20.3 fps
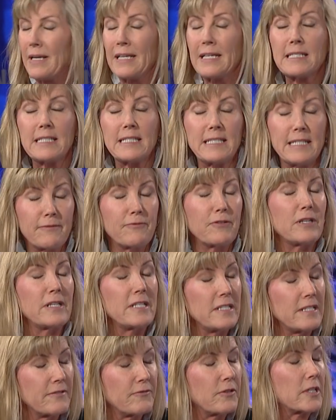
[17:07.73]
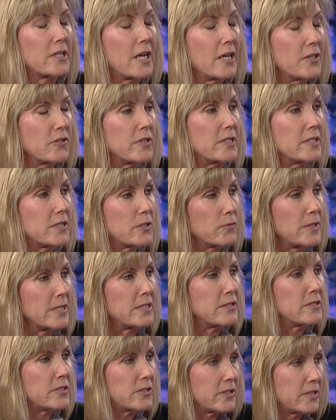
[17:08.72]
And it's different in different countries. The
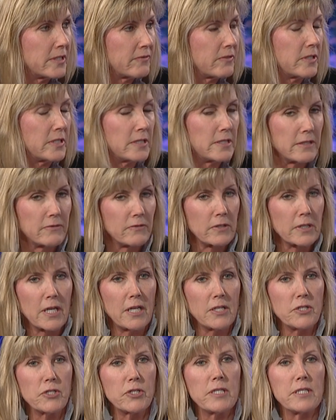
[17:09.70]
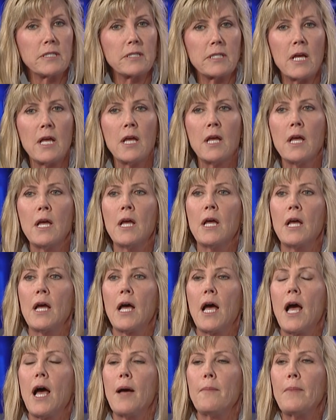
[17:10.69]
reasons are different in different countries.
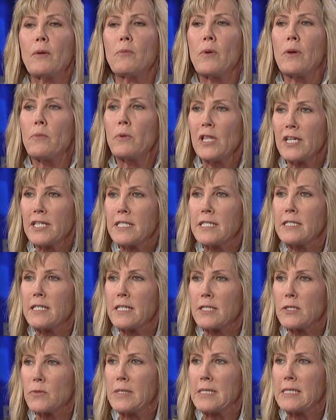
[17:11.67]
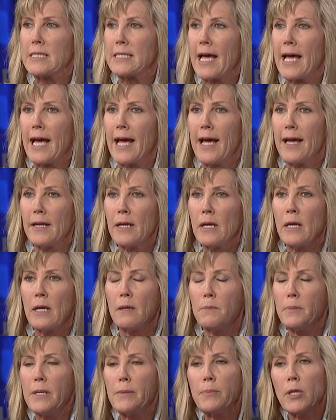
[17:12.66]
And we looked at this, we said,
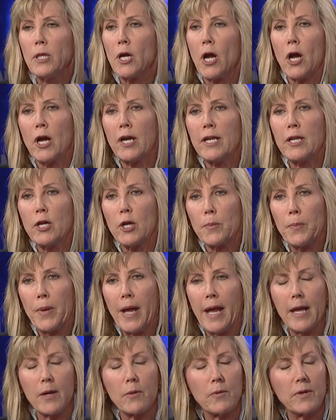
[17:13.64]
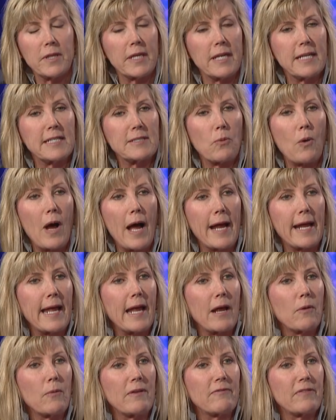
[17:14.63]
people already are paying with these. Why
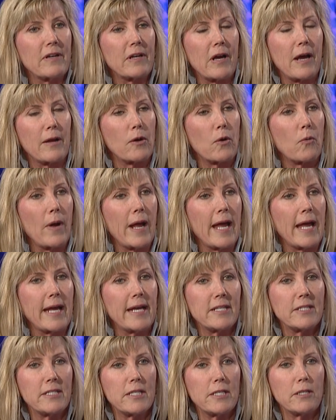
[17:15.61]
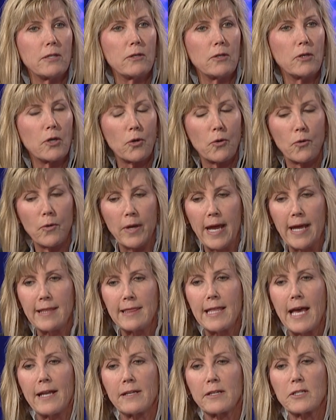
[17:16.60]
can't we figure out a way to
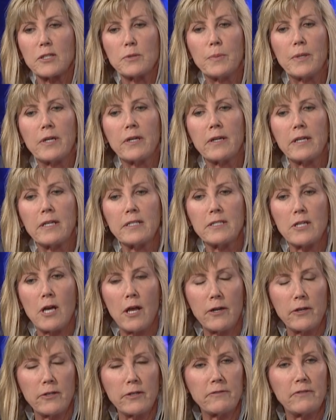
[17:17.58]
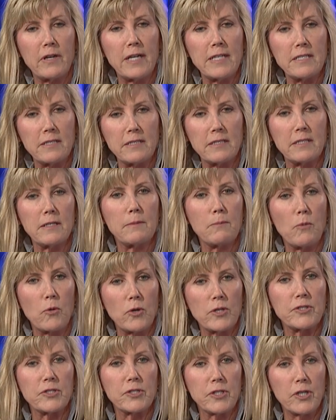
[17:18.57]
create that experience on our devices in a
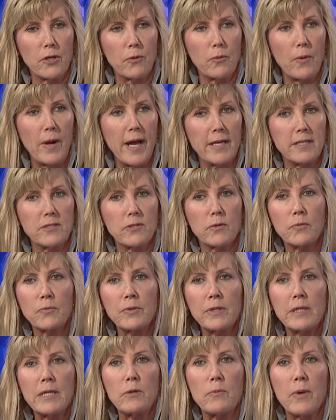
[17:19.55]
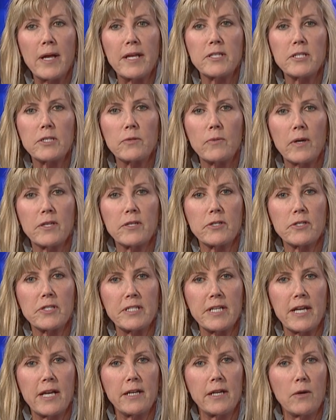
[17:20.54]
more secure way? So it really went to
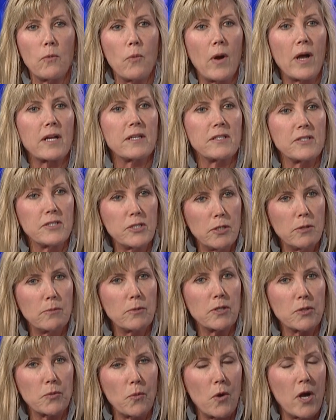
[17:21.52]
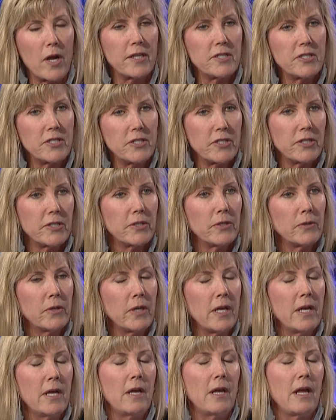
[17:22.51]
understanding what consumers wanted to do
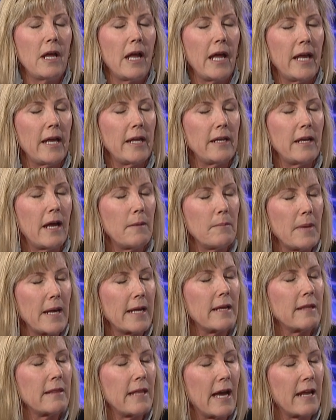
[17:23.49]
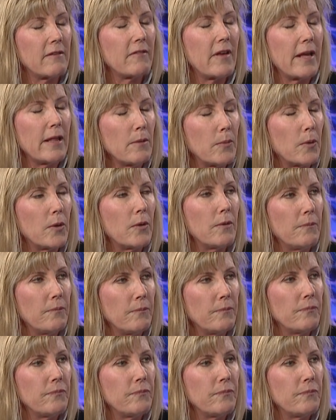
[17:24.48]
and making that available.